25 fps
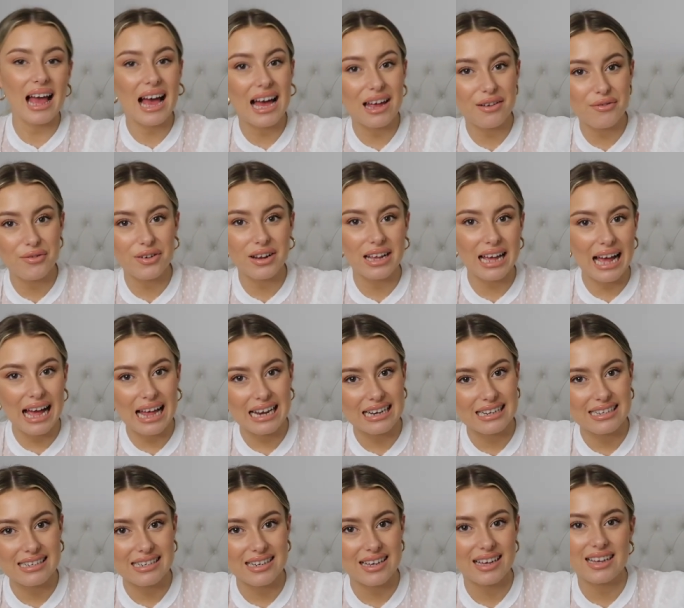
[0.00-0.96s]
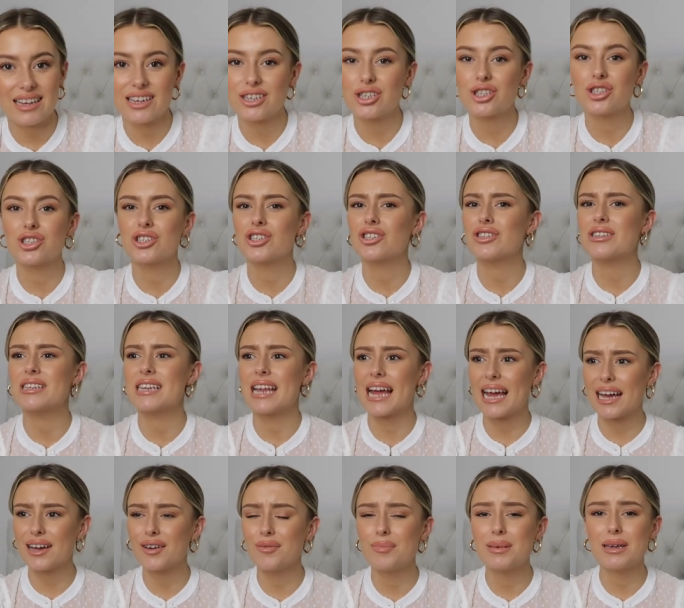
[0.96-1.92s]
advent calendar should
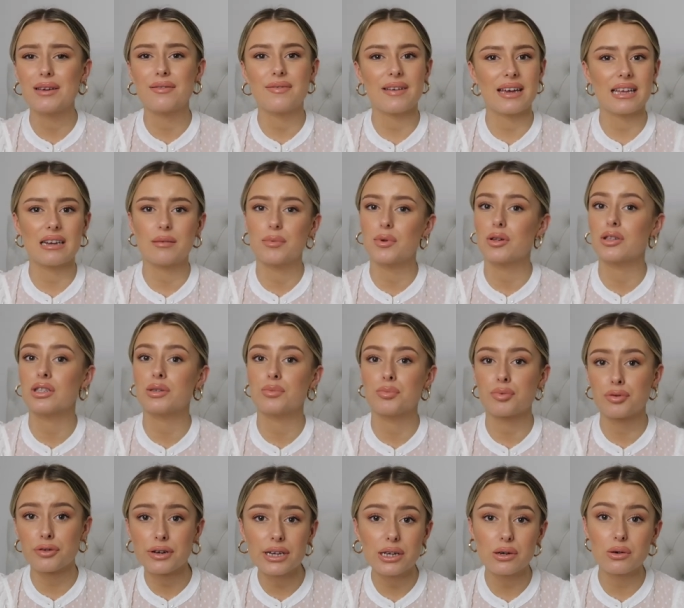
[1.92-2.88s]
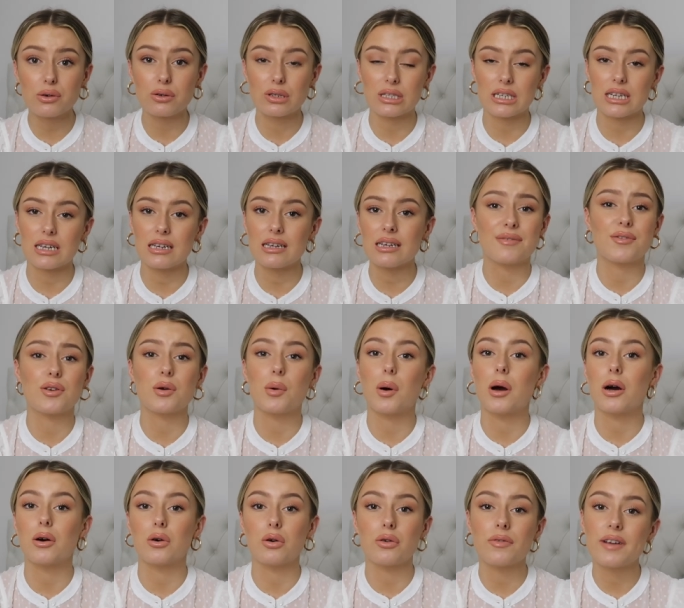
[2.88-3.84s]
now be available to pre-order. If you
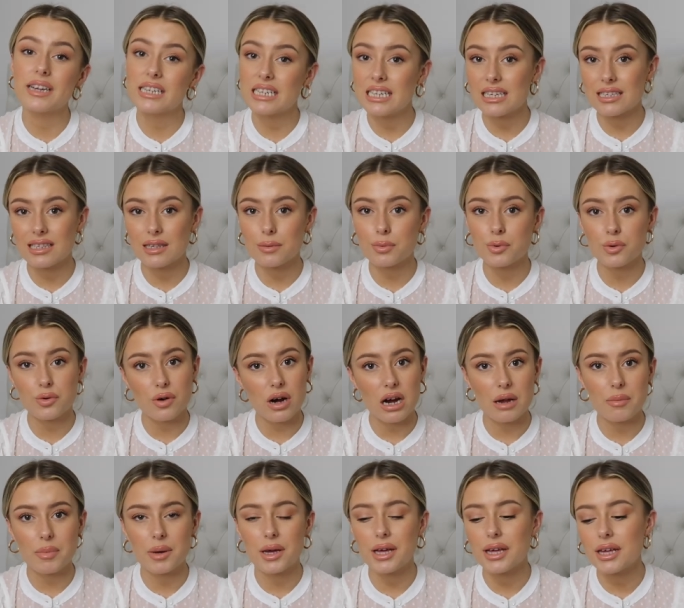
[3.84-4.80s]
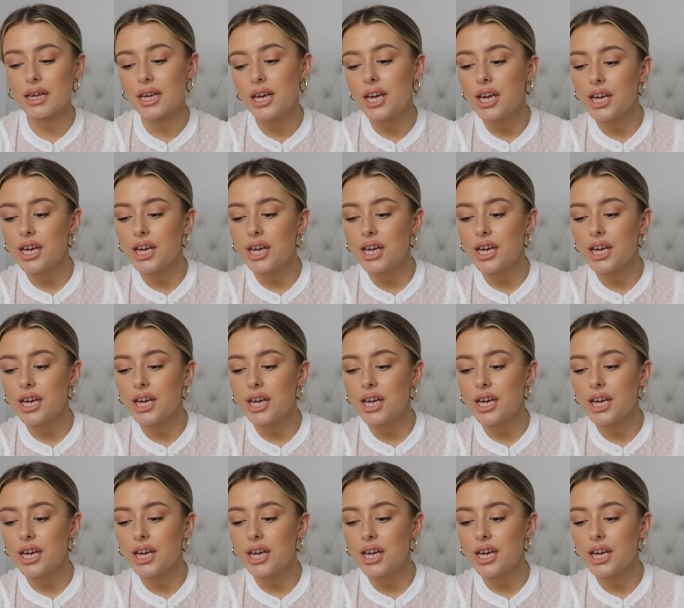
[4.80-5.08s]
are already a subscriber,